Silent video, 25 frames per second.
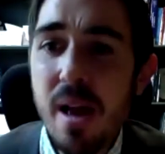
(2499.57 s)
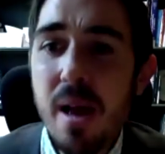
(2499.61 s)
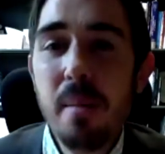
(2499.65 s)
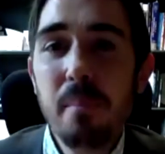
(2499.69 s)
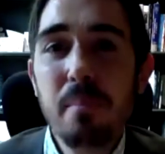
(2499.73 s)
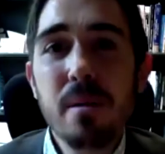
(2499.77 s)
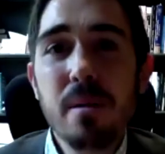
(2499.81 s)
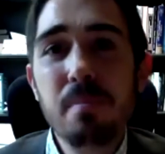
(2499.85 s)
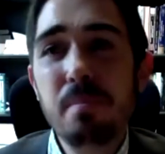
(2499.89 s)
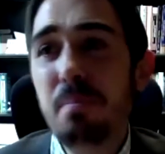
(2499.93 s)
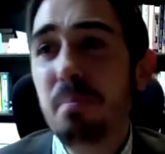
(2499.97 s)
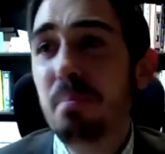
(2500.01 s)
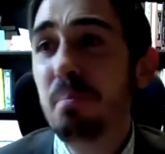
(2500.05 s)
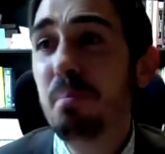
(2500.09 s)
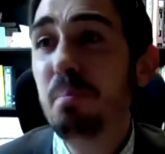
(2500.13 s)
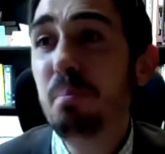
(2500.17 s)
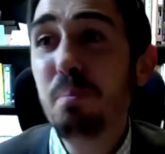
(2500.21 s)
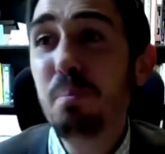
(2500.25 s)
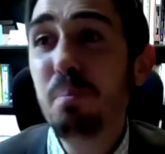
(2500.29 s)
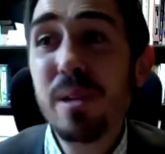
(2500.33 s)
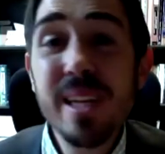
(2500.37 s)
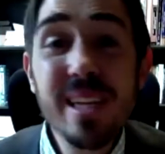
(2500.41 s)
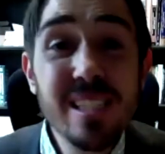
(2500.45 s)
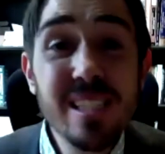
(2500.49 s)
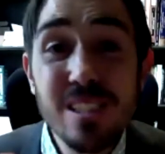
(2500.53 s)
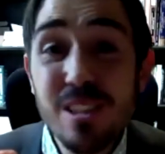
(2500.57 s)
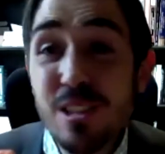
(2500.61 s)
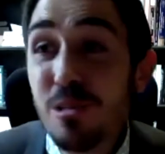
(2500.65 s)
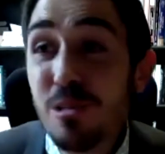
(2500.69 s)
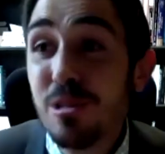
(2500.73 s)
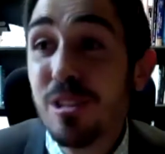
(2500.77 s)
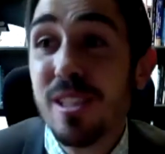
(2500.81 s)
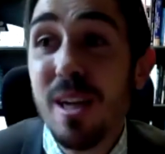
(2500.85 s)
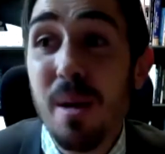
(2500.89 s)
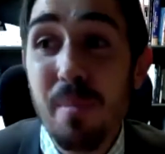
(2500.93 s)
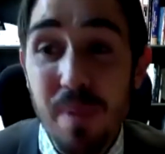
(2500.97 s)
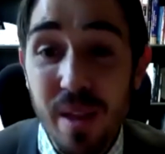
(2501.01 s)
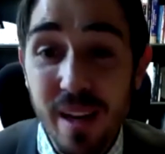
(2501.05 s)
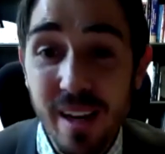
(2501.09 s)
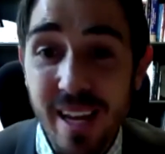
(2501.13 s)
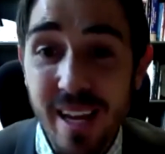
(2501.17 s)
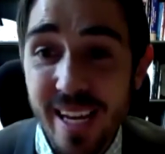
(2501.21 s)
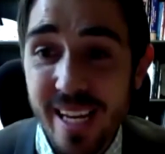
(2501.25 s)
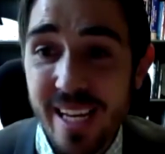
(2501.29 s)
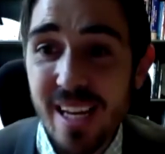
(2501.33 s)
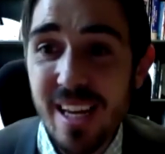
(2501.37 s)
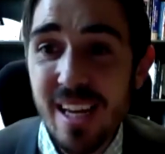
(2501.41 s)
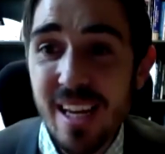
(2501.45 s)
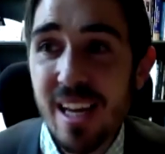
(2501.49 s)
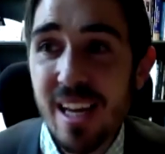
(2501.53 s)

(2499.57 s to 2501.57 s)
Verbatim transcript: but please do something like